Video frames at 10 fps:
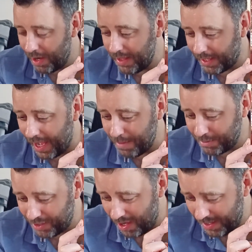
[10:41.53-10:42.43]
like the Cable
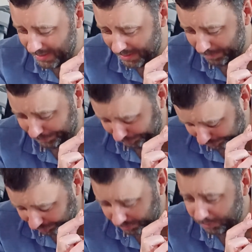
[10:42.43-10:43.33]
Ties,
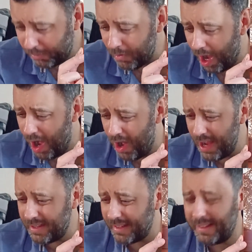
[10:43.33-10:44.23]
I
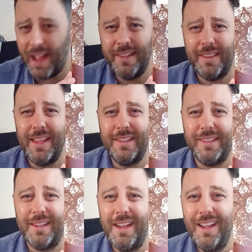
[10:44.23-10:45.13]
discussed
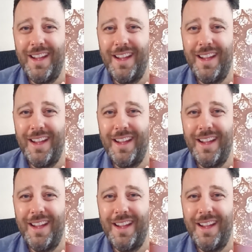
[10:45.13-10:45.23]
this